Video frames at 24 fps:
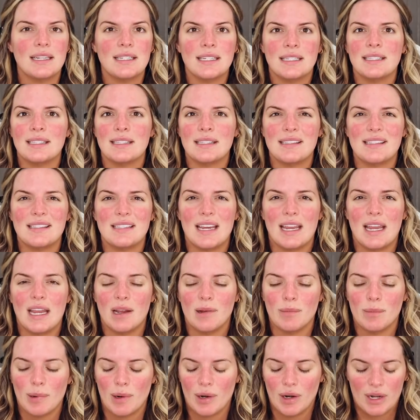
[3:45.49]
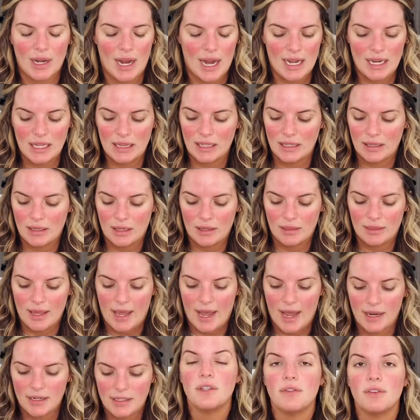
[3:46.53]
It doesn't sting, burn, anything like
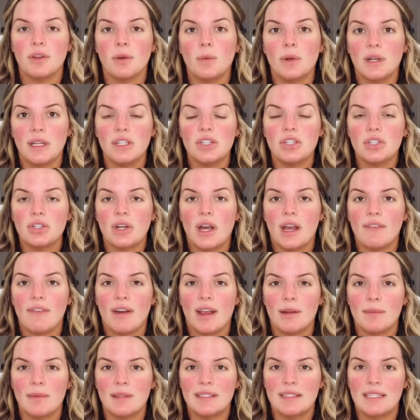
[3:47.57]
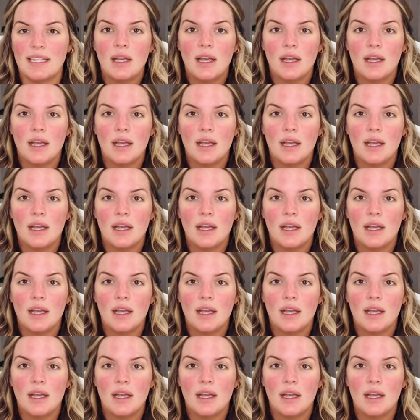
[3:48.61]
that. So if you're wanting to try vitamin C,